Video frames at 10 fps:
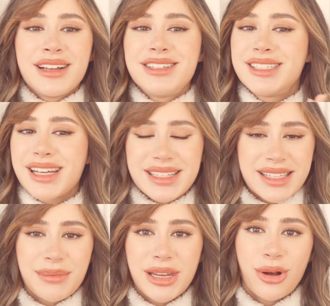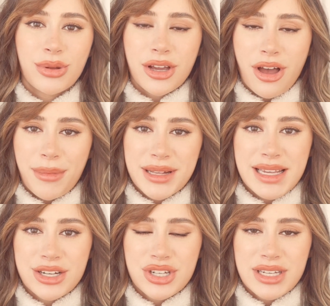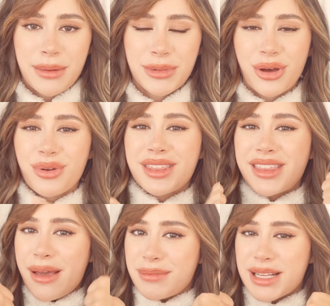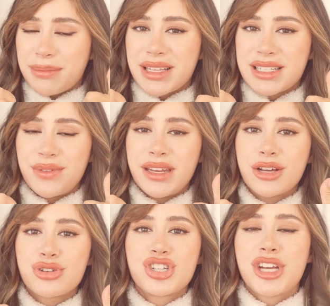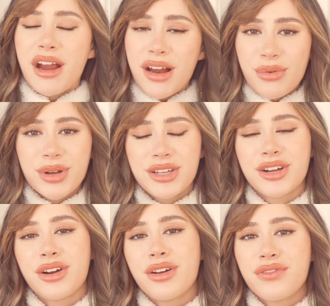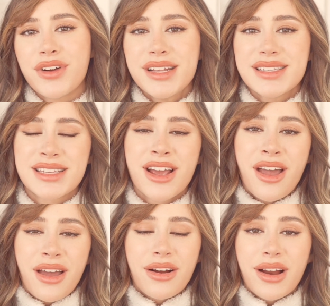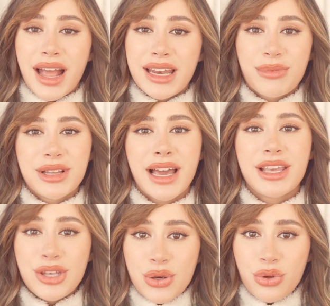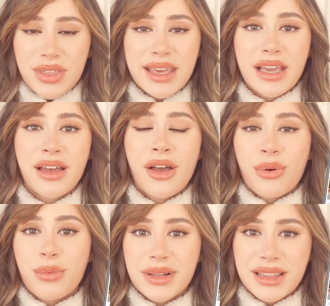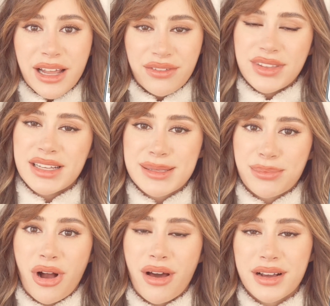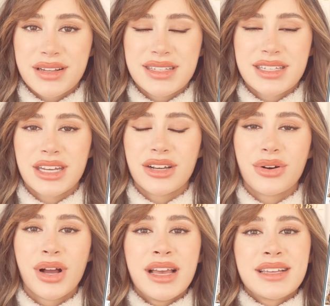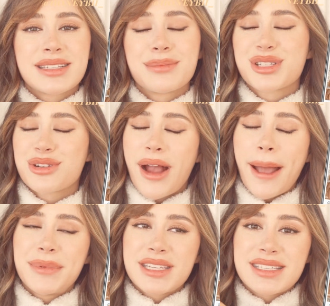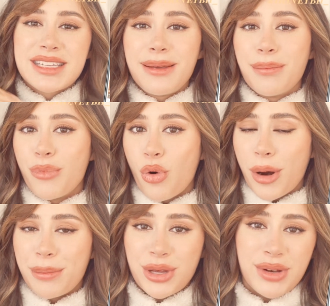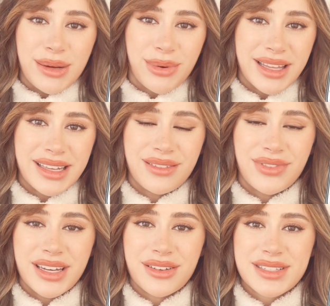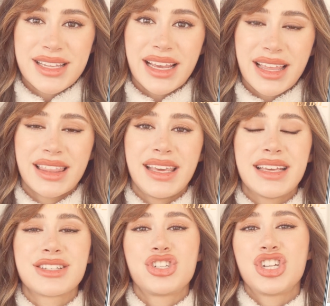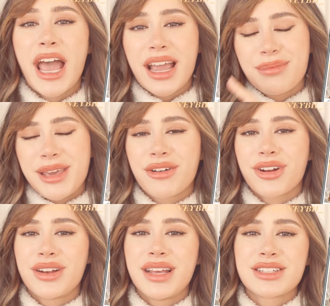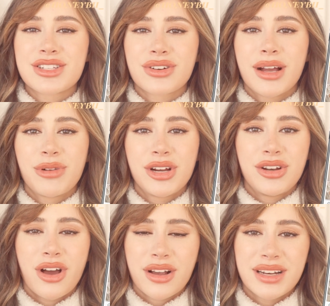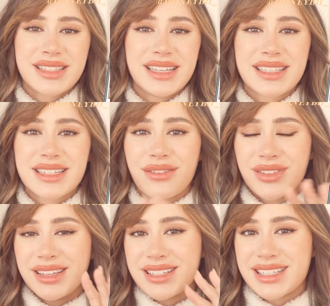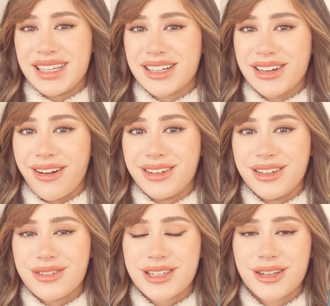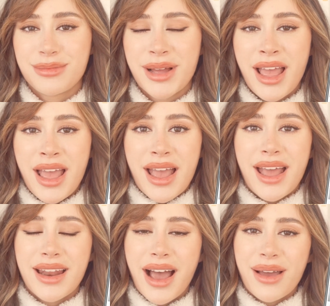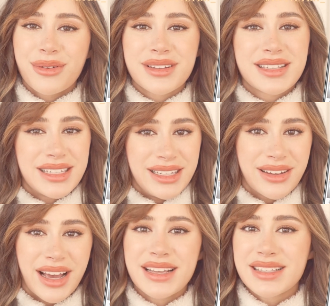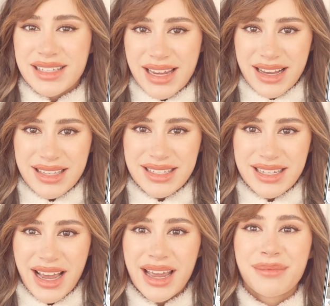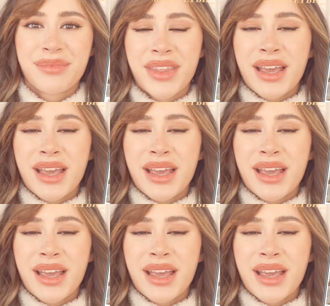Just let me know in the comment section down below. Thumbs up this video, share it with your girlfriends or anyone that you think would love these products too. Subscribe to see more beauty related videos like these. Check me out on Instagram where you're not going to see stuff that you see here on YouTube, and I will see you guys next time.